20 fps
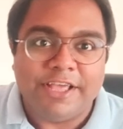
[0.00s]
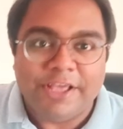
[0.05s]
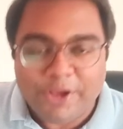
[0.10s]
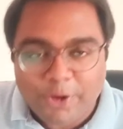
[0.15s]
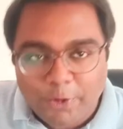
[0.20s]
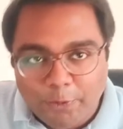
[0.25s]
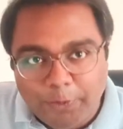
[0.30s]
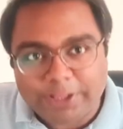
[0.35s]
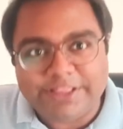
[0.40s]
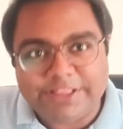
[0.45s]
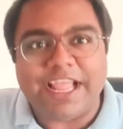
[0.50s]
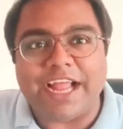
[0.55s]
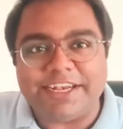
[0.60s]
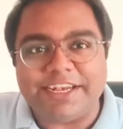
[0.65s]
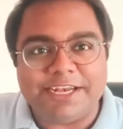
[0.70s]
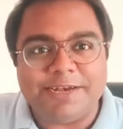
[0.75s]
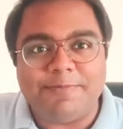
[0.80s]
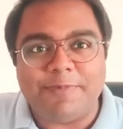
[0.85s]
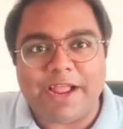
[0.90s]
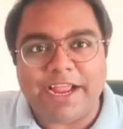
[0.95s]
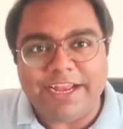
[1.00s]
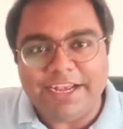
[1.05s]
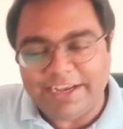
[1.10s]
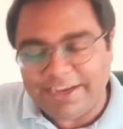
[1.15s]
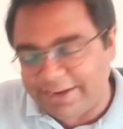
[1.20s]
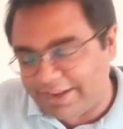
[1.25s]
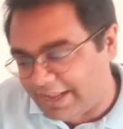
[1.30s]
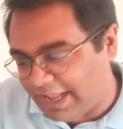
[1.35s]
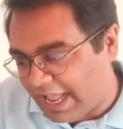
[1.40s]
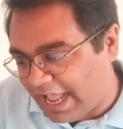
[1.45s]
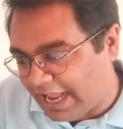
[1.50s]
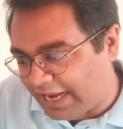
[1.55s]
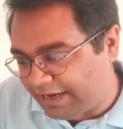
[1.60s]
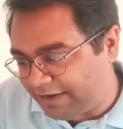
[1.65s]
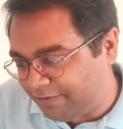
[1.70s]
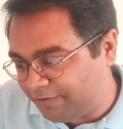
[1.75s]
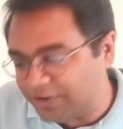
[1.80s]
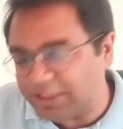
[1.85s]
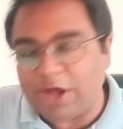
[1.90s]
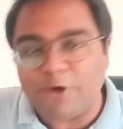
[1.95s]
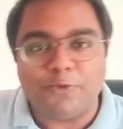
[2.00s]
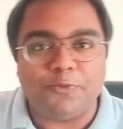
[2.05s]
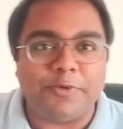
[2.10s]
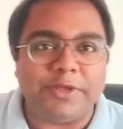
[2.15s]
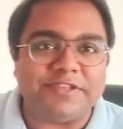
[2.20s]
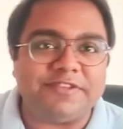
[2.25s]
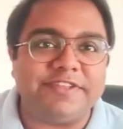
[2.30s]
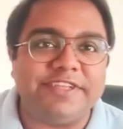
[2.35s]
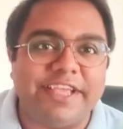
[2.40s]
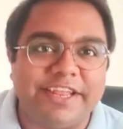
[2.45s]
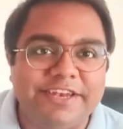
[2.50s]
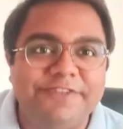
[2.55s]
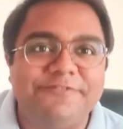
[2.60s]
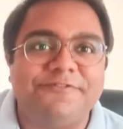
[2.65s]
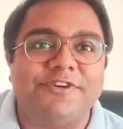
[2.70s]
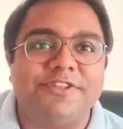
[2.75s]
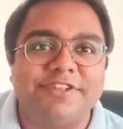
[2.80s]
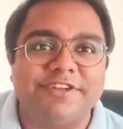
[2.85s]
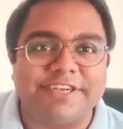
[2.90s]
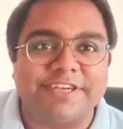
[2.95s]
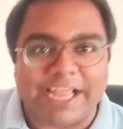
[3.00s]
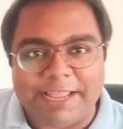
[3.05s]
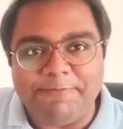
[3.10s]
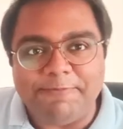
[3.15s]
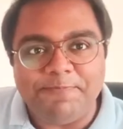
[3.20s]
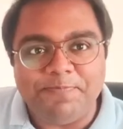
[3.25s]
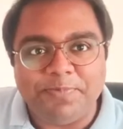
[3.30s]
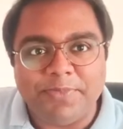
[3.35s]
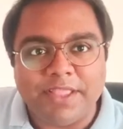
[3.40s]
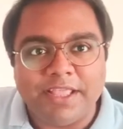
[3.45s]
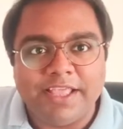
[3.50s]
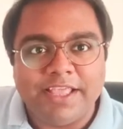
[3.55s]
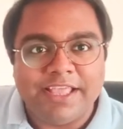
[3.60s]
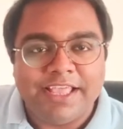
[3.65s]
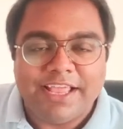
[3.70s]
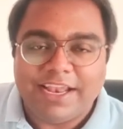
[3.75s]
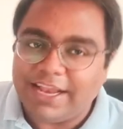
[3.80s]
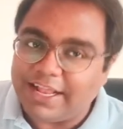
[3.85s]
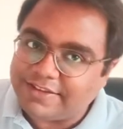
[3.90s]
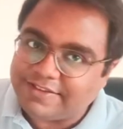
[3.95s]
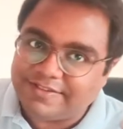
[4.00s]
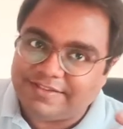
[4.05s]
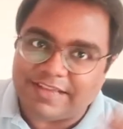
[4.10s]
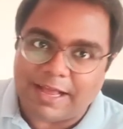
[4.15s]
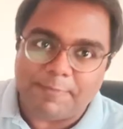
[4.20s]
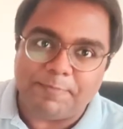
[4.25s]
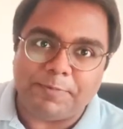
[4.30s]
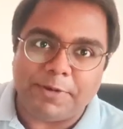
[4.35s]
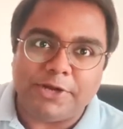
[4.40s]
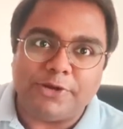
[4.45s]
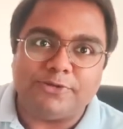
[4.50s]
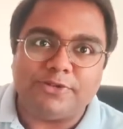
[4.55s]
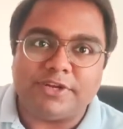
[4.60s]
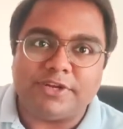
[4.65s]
With that in mind, and without wasting any further time, let's jump into the